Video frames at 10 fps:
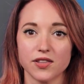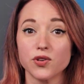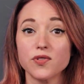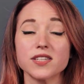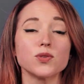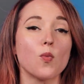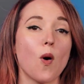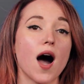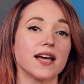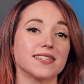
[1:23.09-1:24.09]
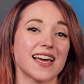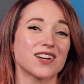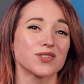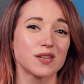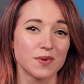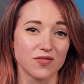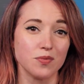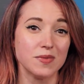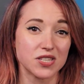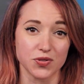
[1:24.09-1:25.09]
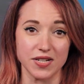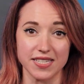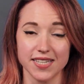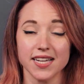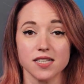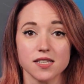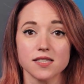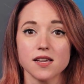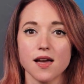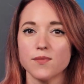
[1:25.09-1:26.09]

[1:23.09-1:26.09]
The reason why is actually a bit of a mystery to scientists,